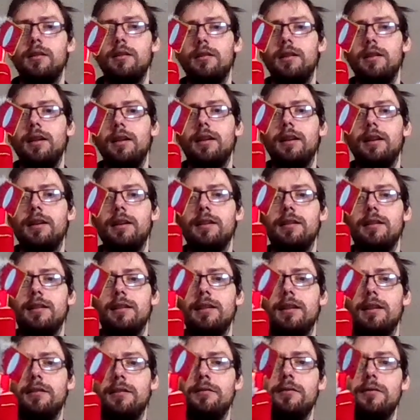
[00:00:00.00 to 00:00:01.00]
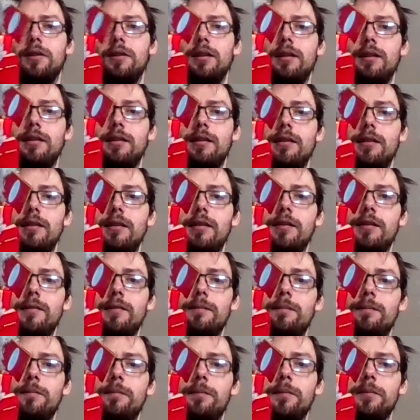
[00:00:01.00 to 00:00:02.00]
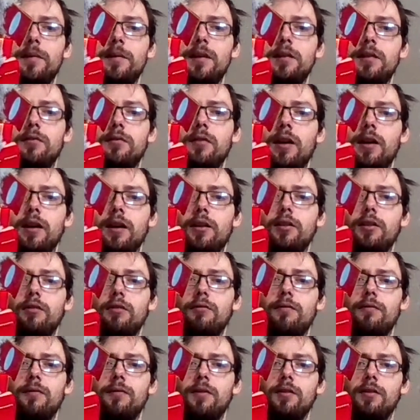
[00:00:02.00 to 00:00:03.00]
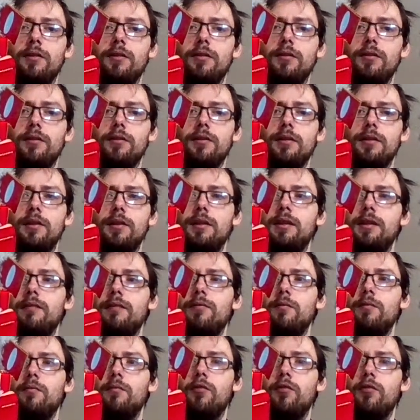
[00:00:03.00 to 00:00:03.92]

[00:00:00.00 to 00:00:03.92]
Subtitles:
tickets, so it's quite cool for the different